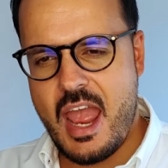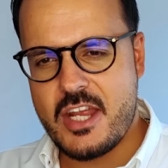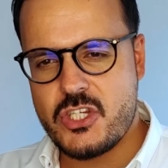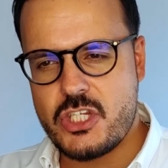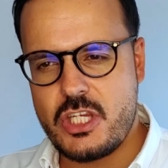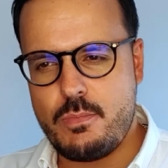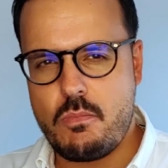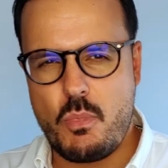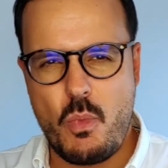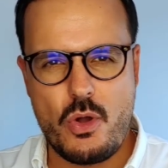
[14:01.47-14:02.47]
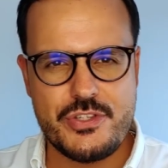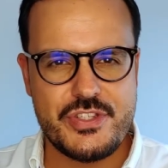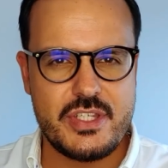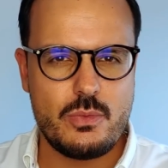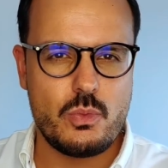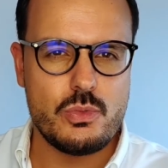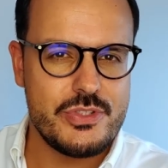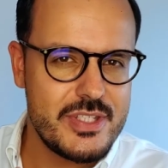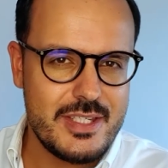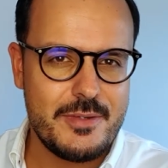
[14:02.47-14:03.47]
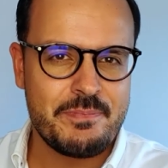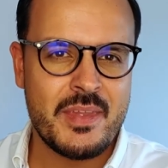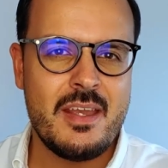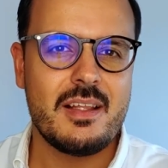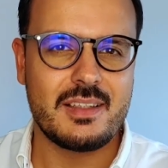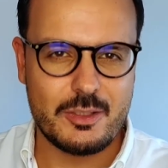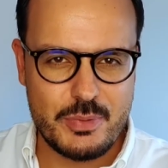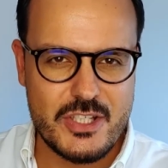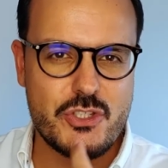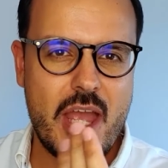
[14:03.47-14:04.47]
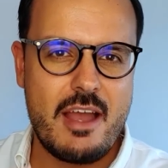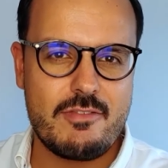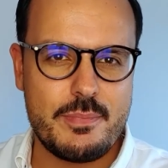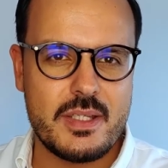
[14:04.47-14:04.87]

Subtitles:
ashy, mossy, woodsy, like because you have a